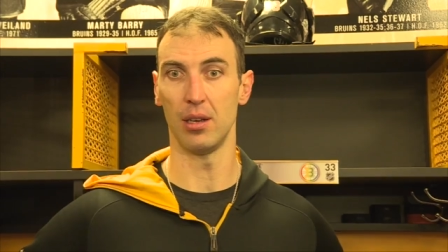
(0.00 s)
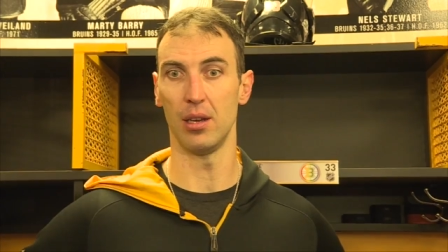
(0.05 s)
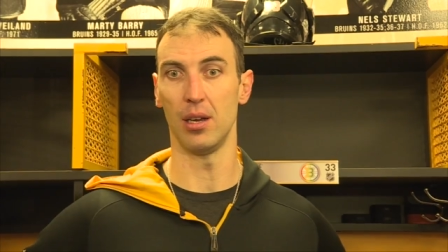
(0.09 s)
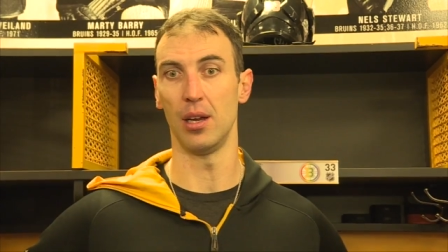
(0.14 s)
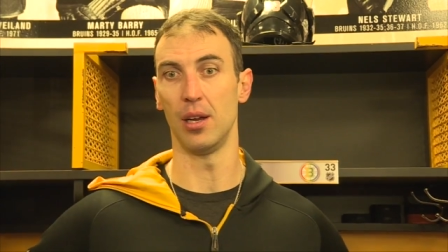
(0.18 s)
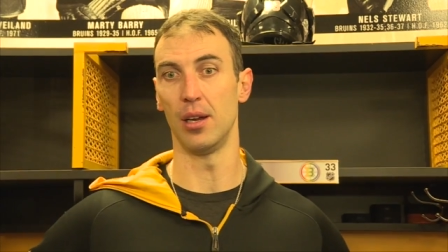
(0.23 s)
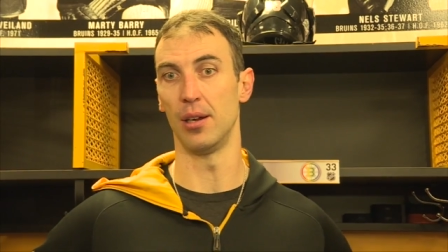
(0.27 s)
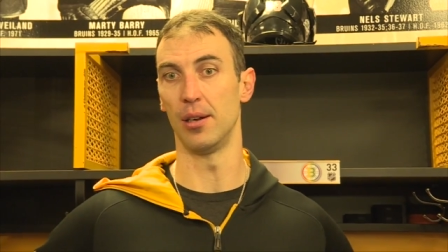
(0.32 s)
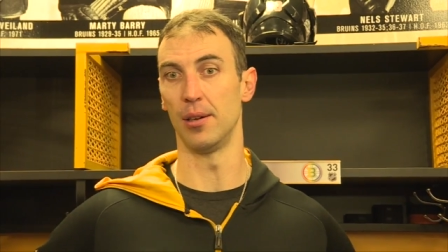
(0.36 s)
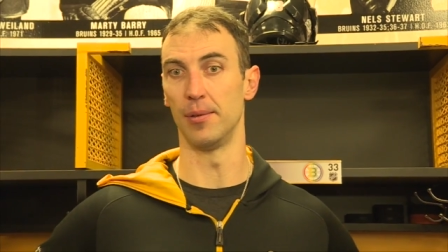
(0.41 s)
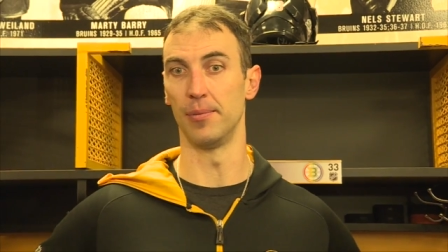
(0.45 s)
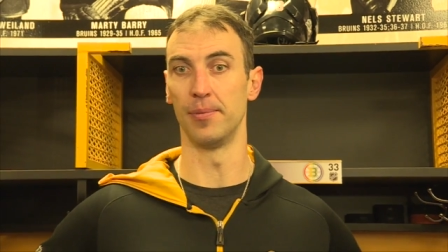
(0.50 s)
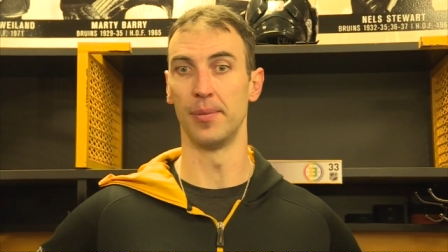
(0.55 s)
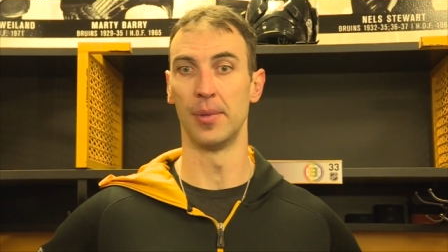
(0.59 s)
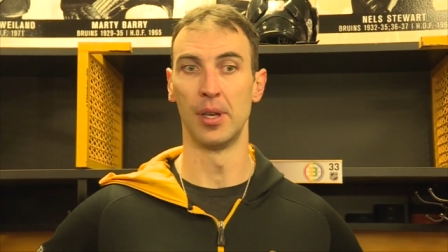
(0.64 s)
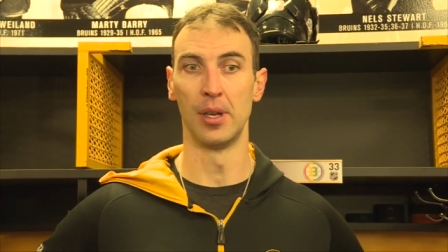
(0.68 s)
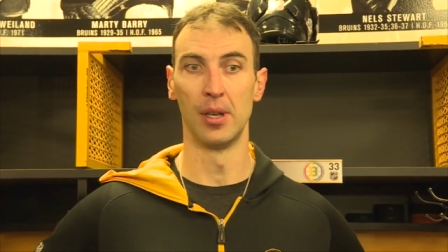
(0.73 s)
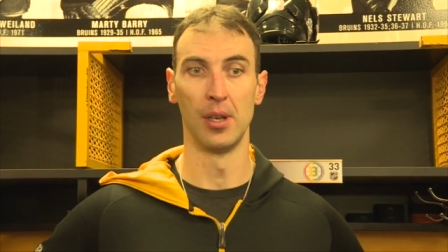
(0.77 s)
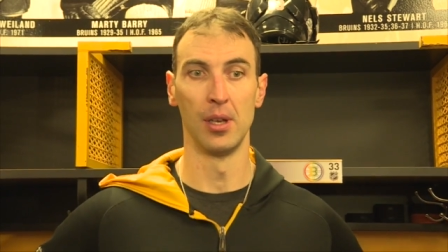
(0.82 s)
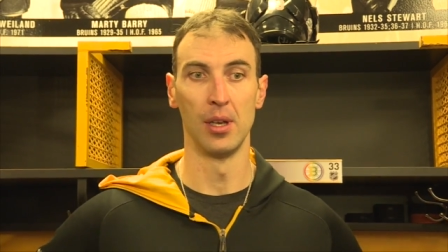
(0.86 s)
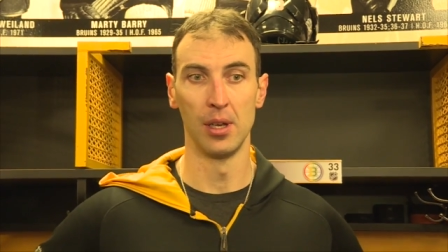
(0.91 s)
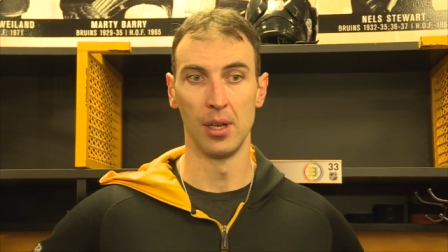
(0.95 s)
Um,
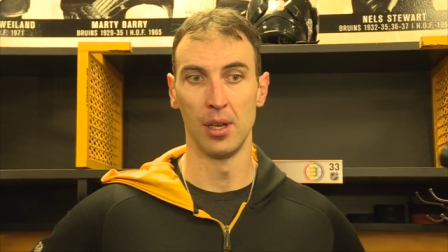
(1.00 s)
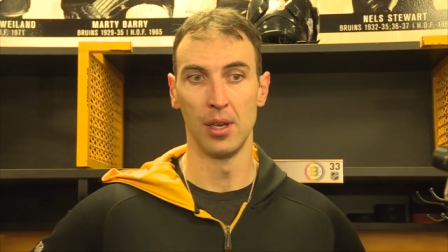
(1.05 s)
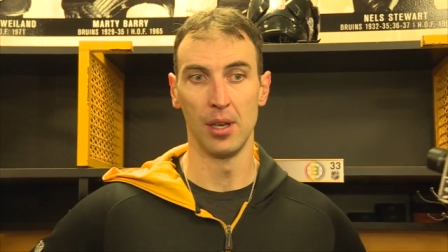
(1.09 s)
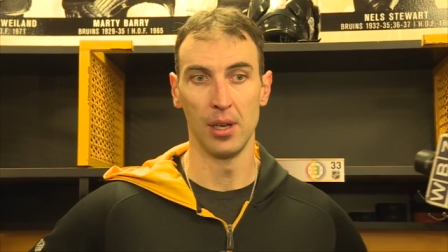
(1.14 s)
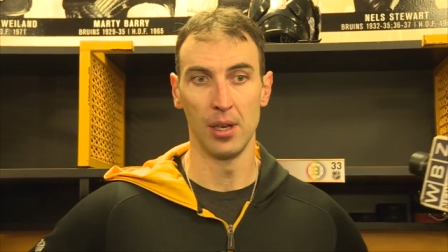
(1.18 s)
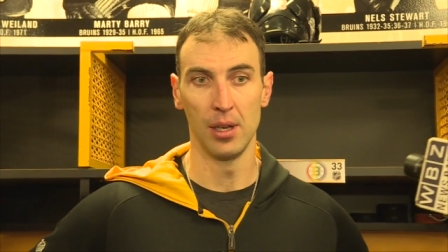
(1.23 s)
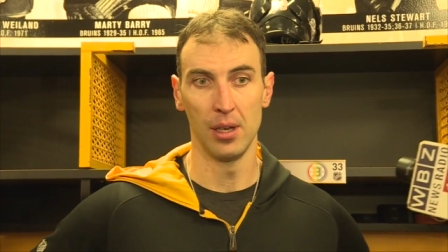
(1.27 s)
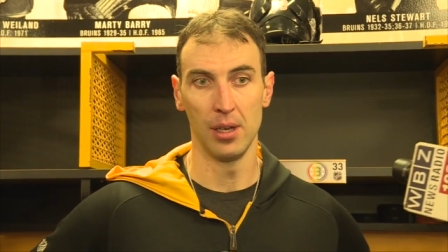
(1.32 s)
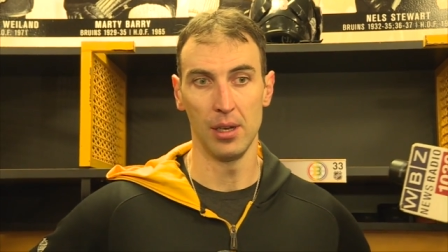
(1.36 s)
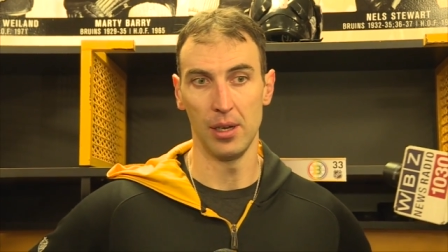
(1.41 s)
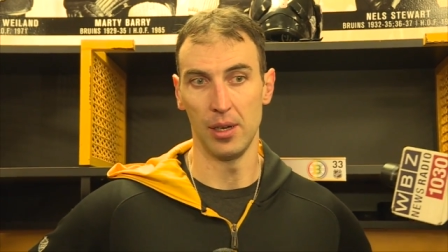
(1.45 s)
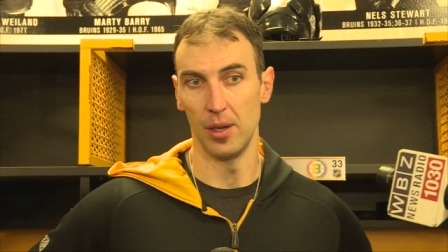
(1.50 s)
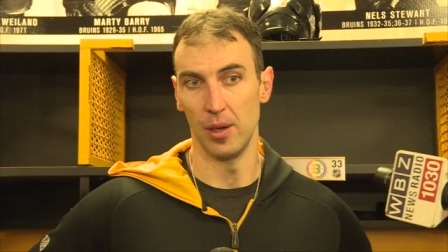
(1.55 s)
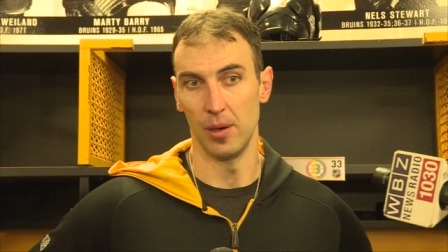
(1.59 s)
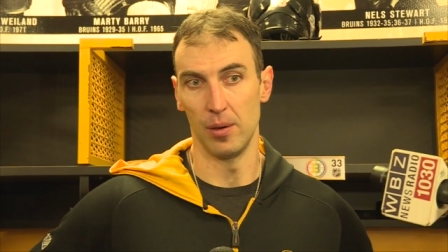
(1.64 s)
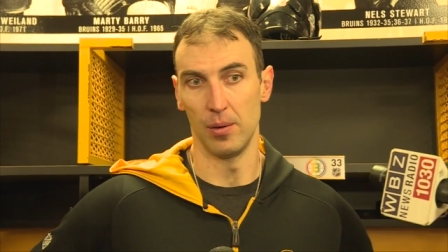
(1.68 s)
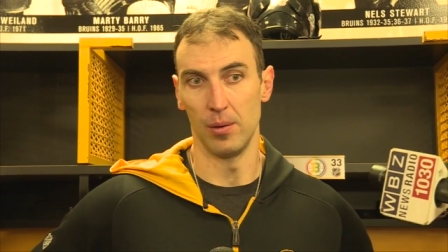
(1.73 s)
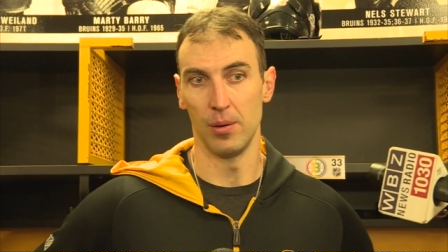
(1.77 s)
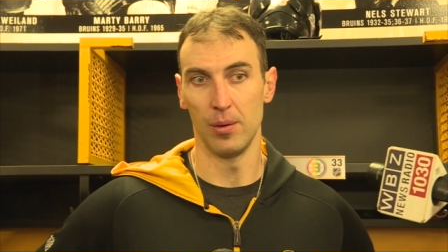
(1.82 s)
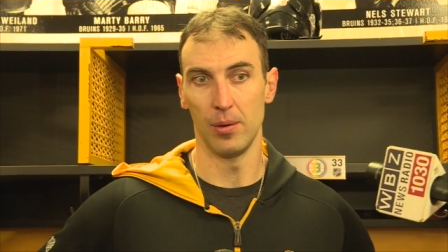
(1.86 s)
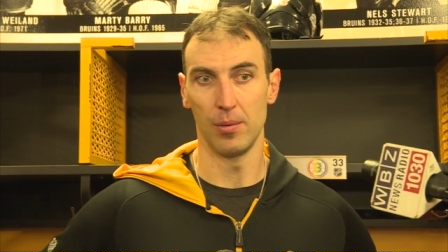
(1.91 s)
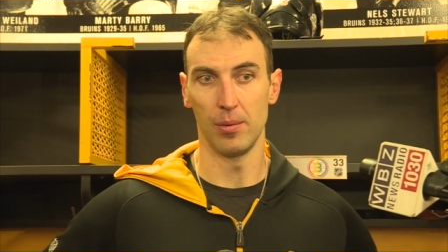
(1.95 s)
you
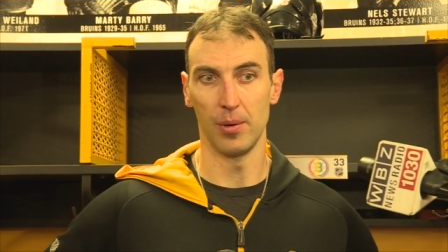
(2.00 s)
know,